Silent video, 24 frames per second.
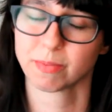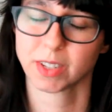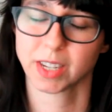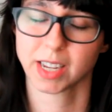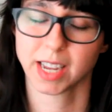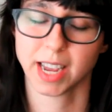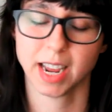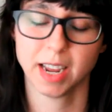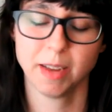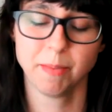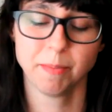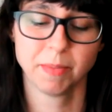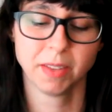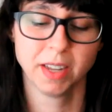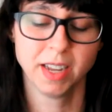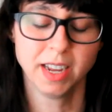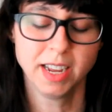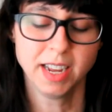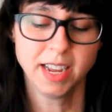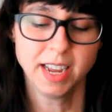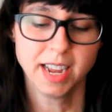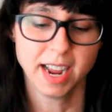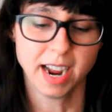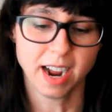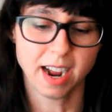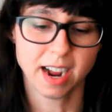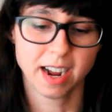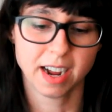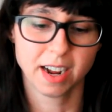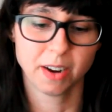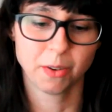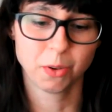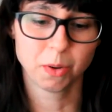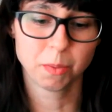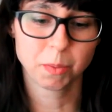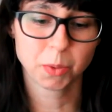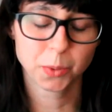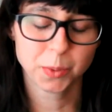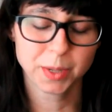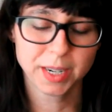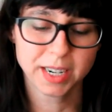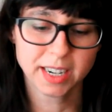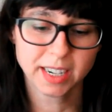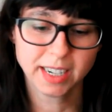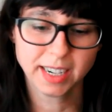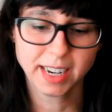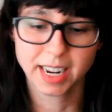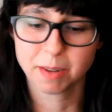Okay. Well, Maria
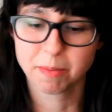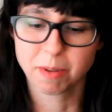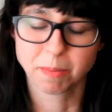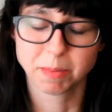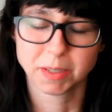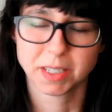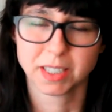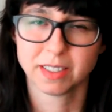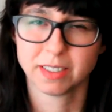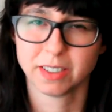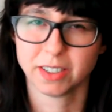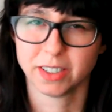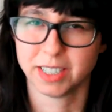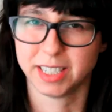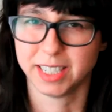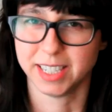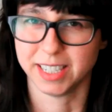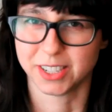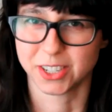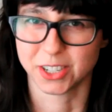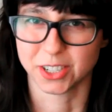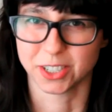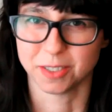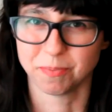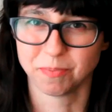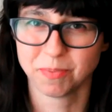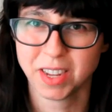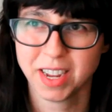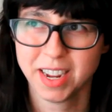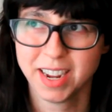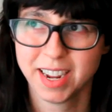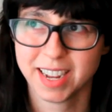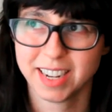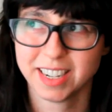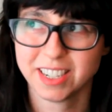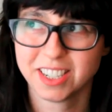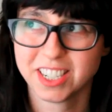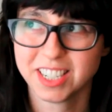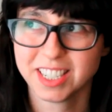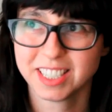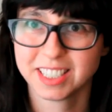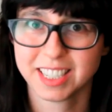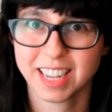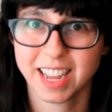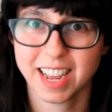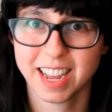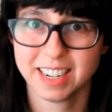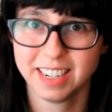came up to her teacher and she
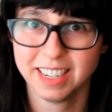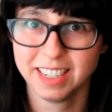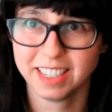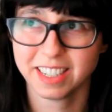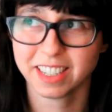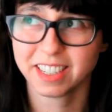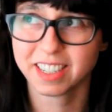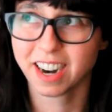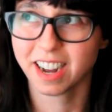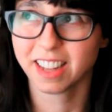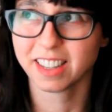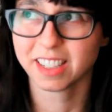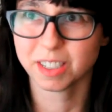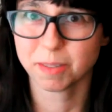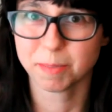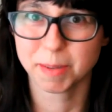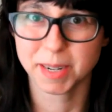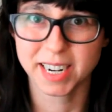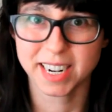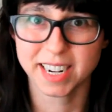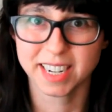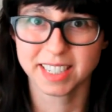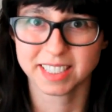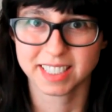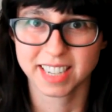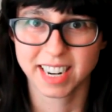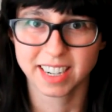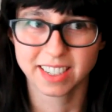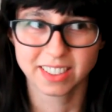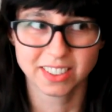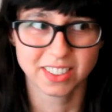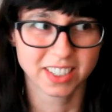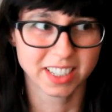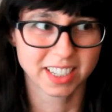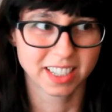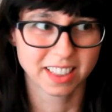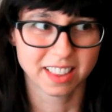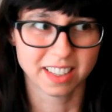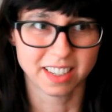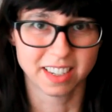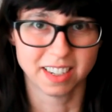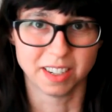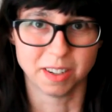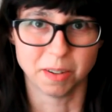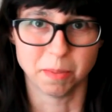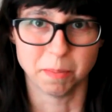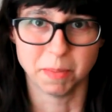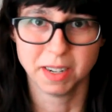said, "Your colored beads, take a look at
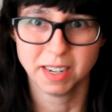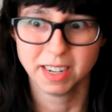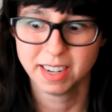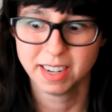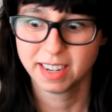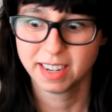them.